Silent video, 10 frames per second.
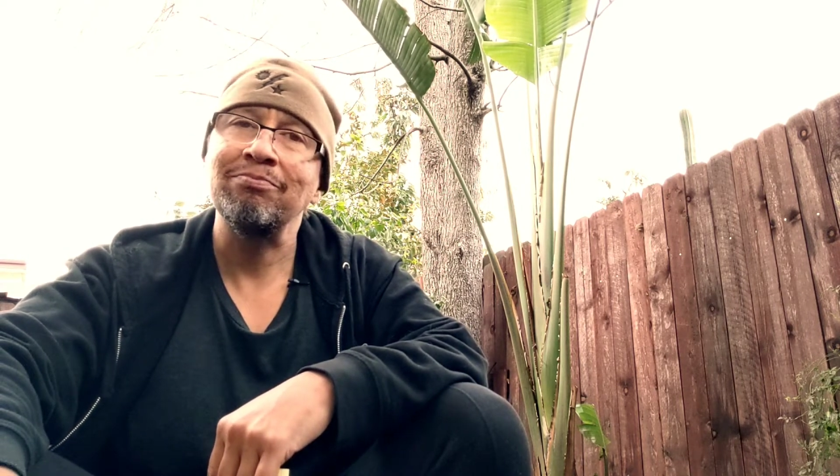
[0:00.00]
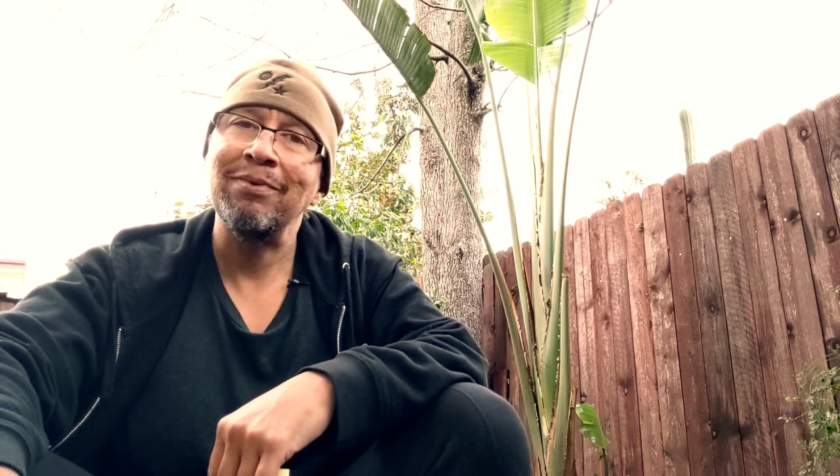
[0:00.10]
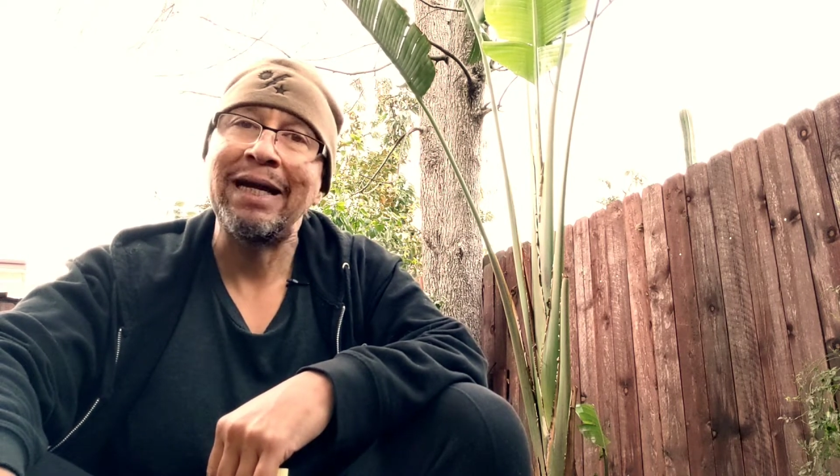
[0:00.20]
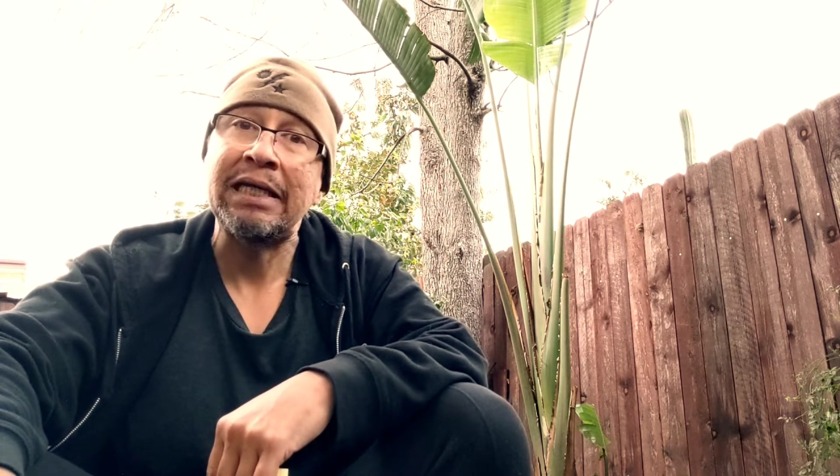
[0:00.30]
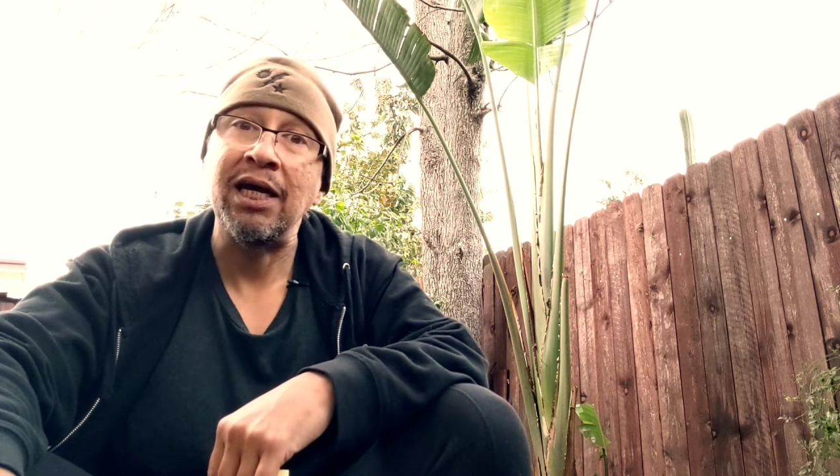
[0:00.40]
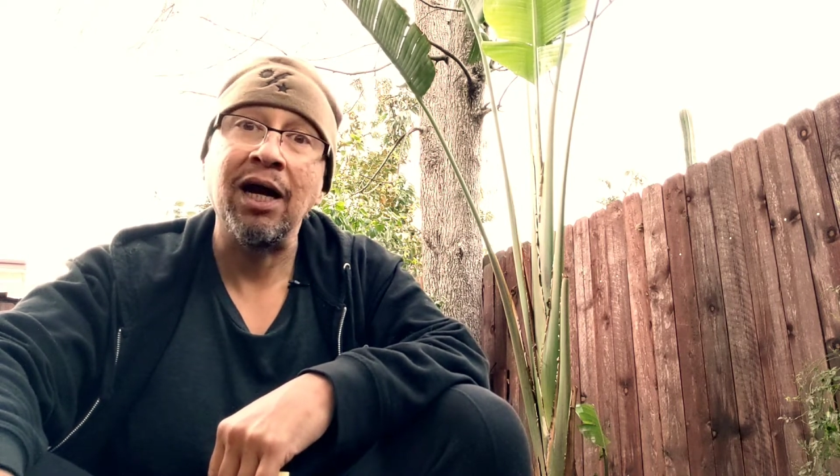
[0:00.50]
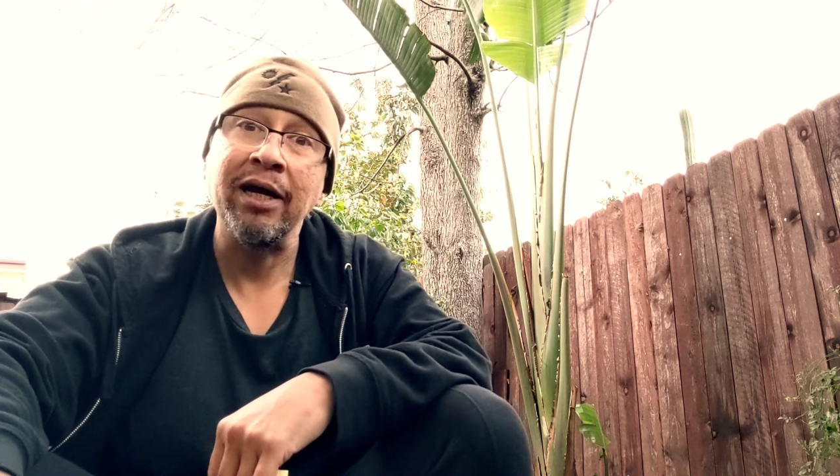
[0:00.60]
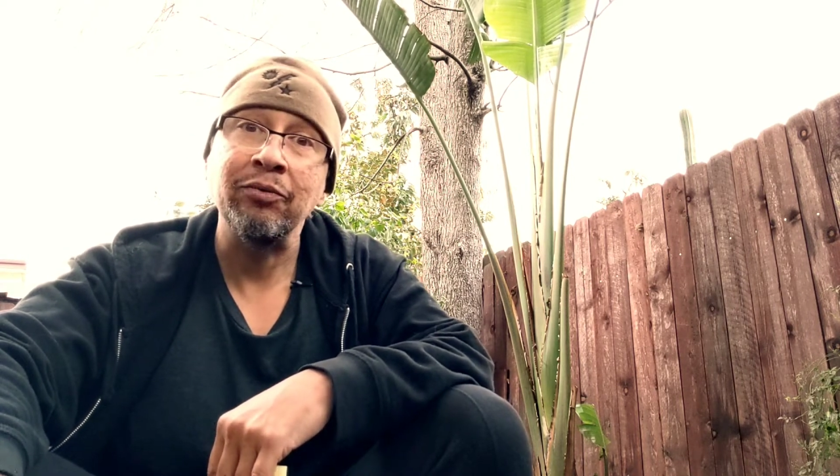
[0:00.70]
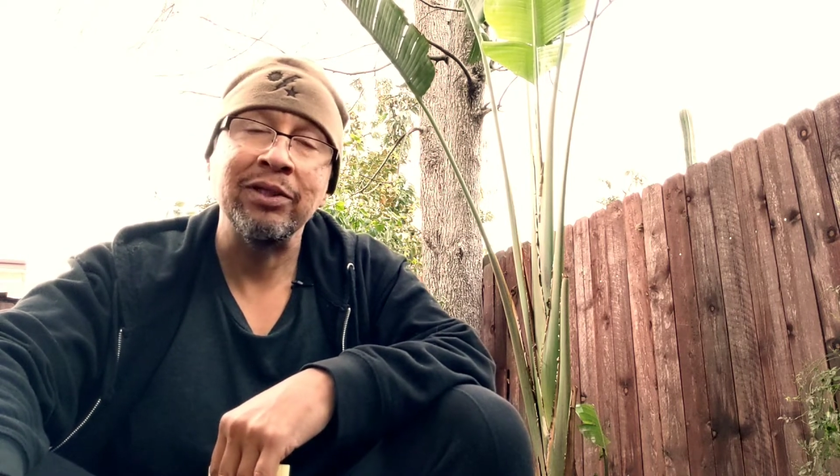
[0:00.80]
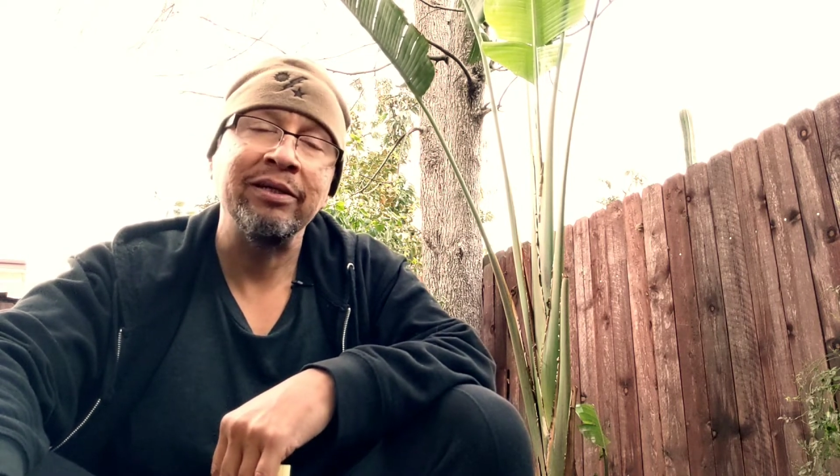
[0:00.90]
my
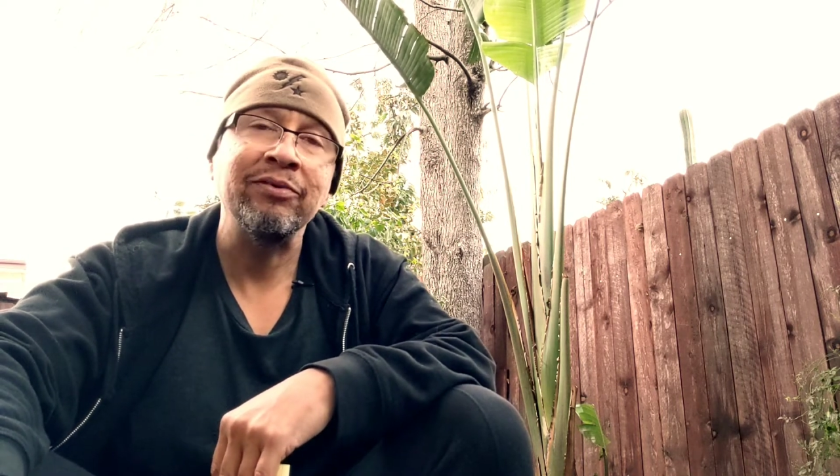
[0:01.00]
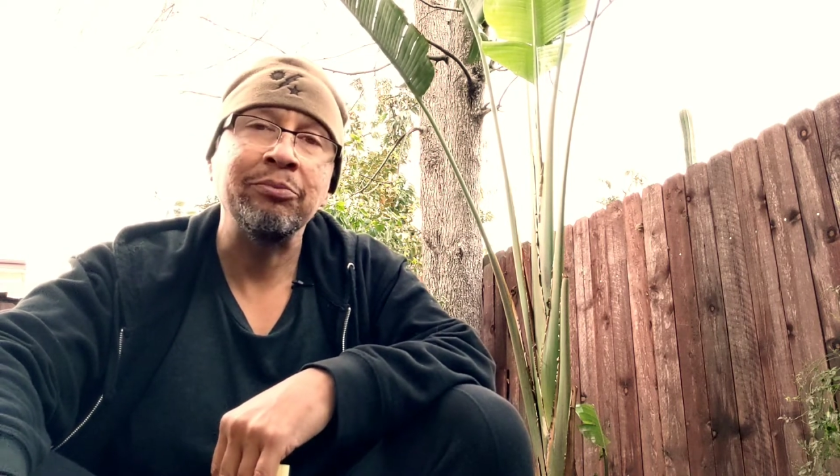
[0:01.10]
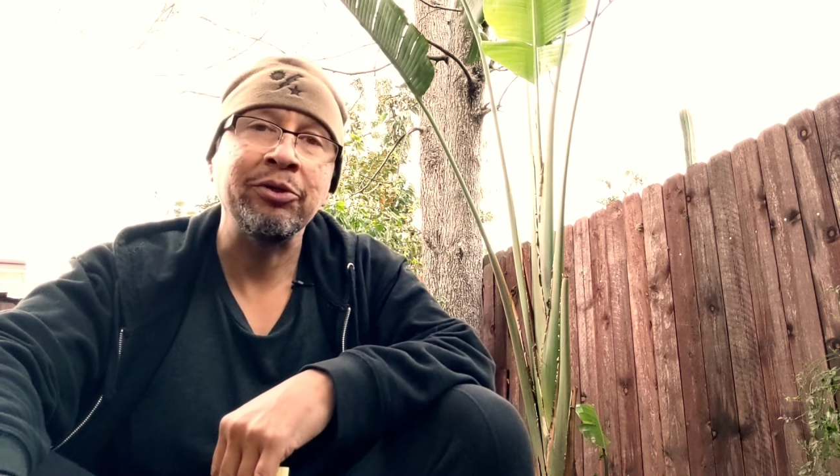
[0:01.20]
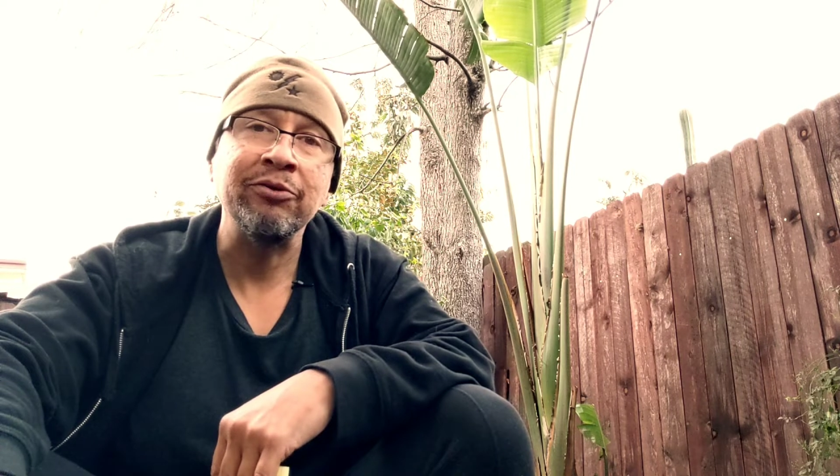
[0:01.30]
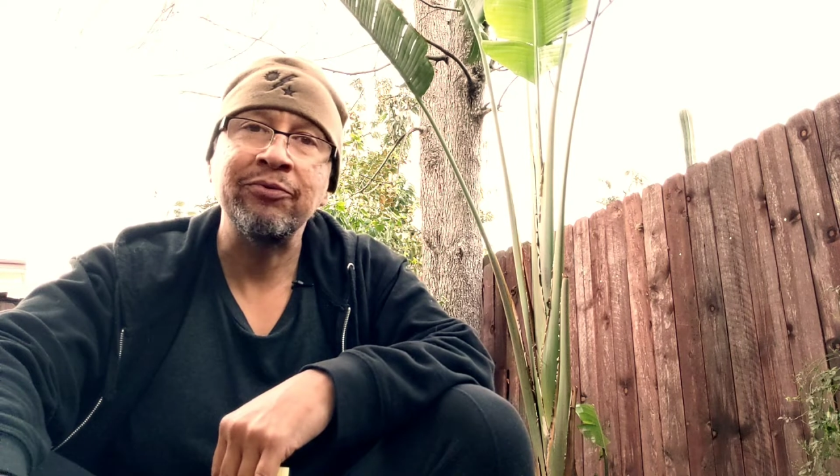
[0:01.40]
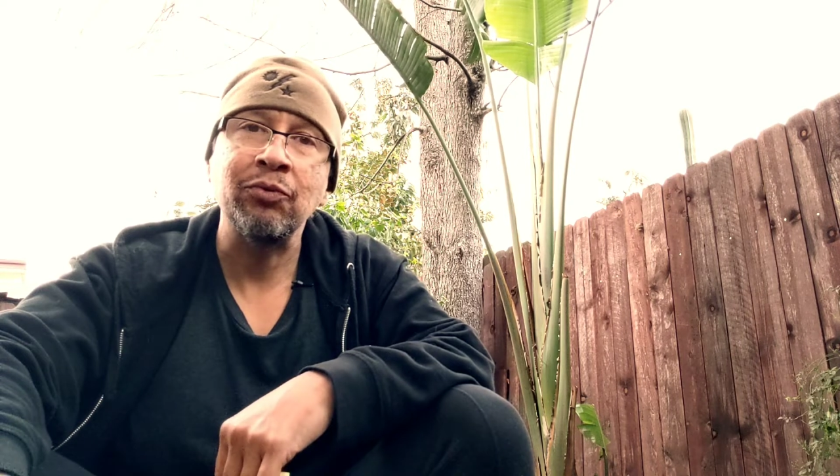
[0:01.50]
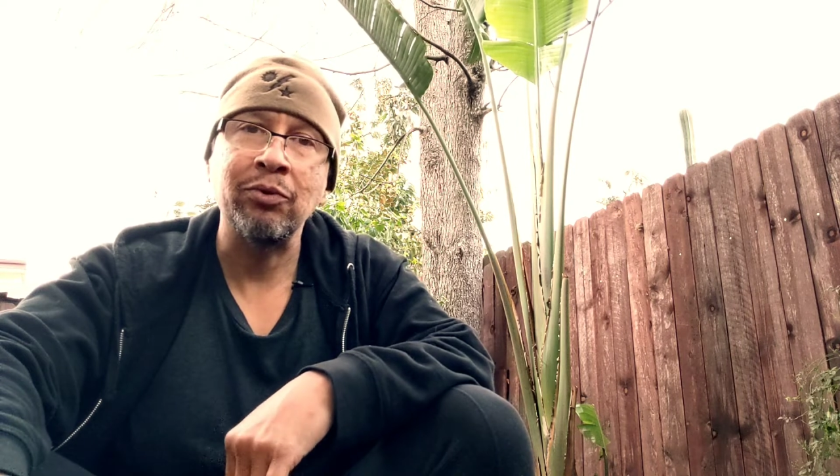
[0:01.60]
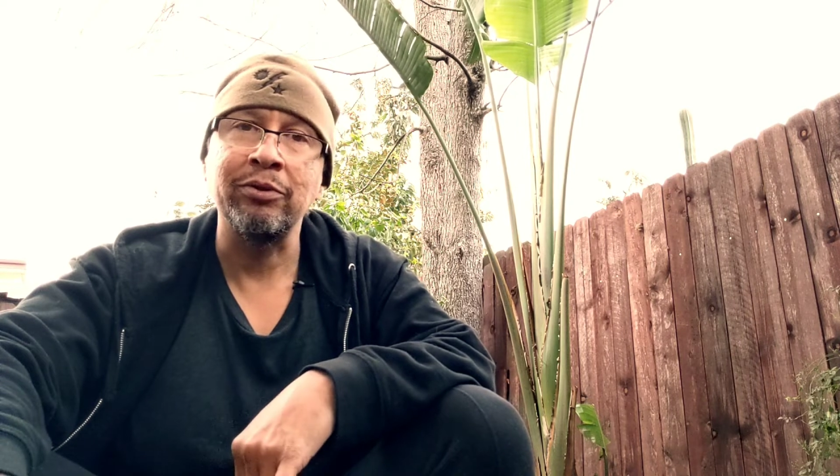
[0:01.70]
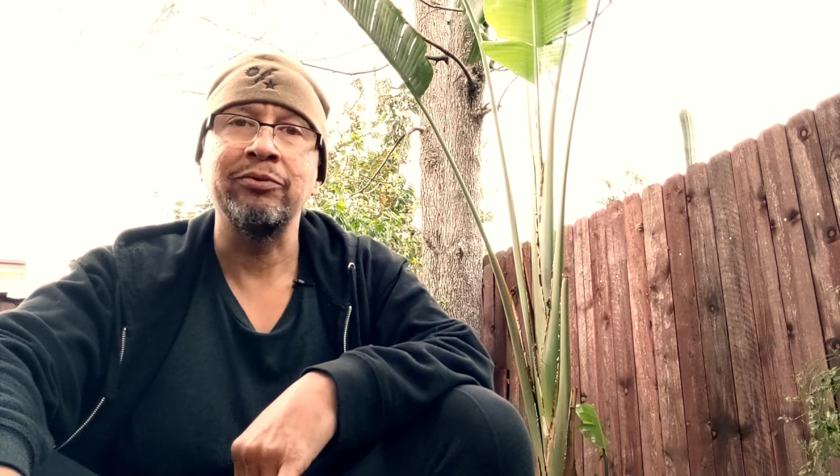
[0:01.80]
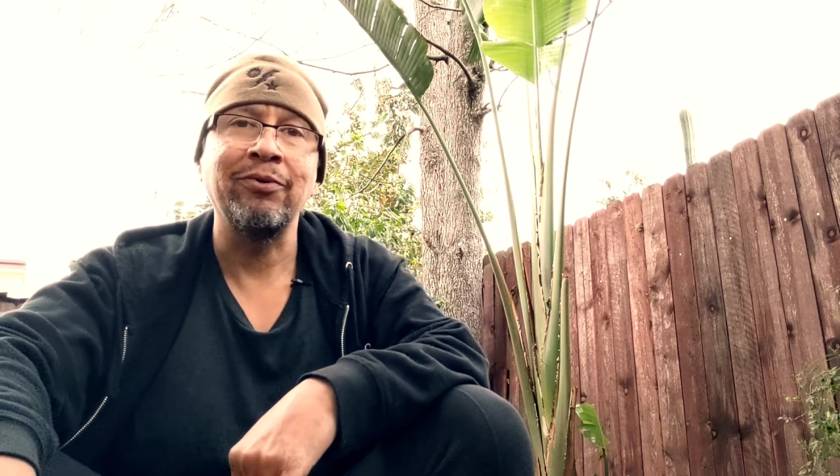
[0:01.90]
God, we live in a beautiful
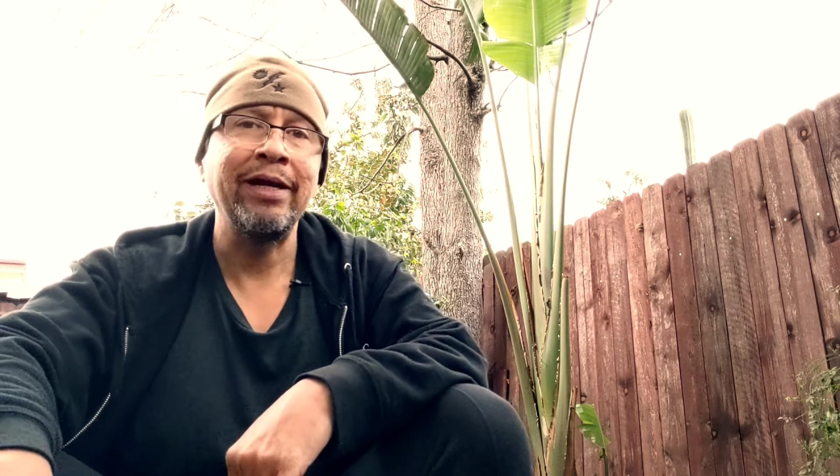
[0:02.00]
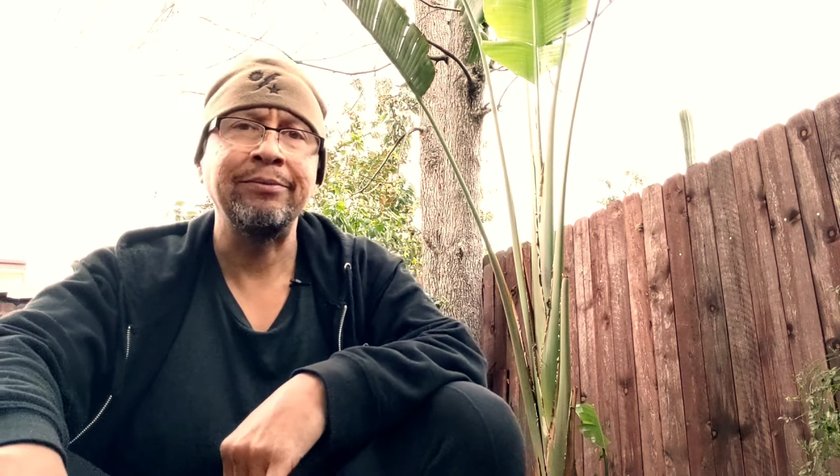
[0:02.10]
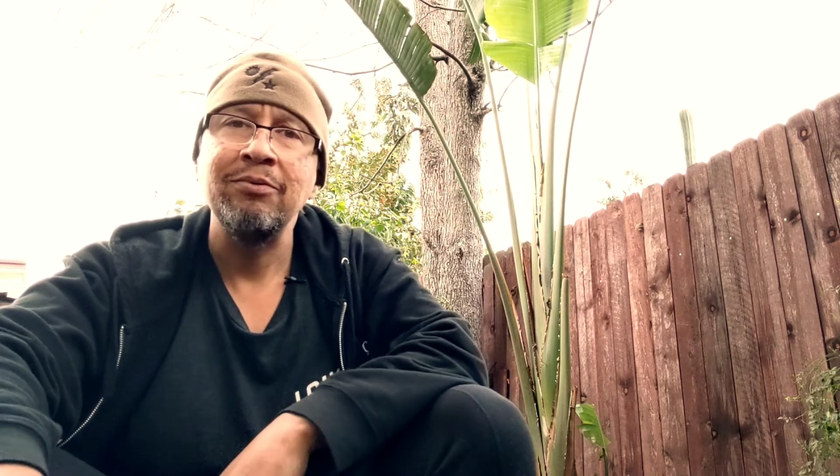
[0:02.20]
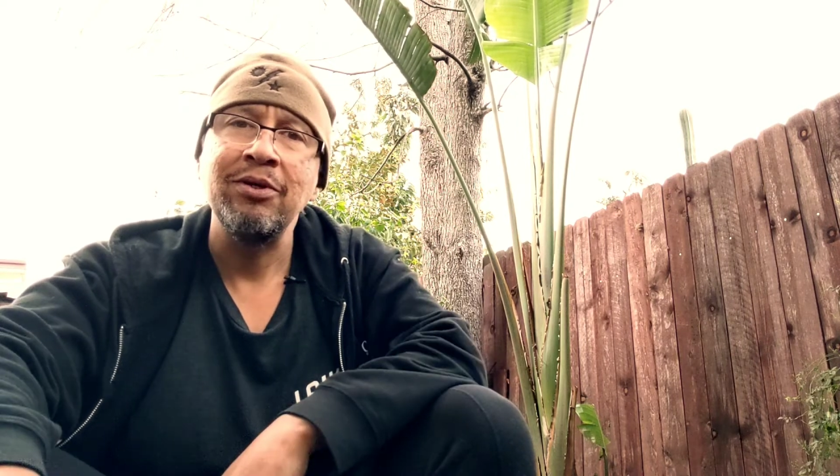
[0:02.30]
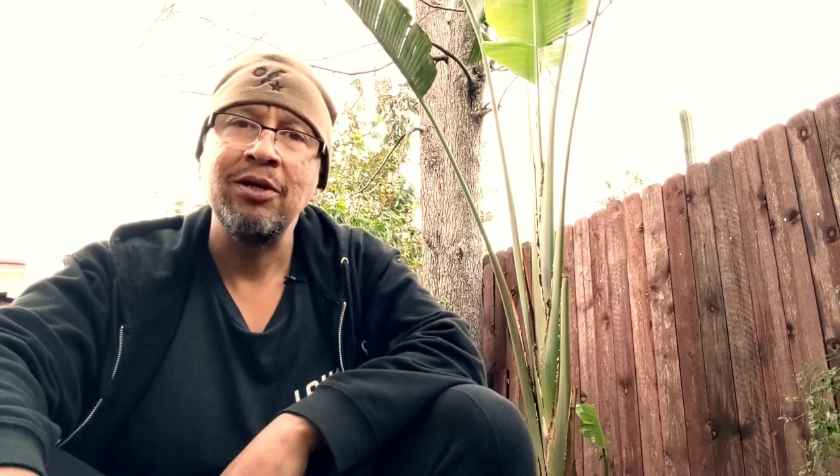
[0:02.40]
world, right?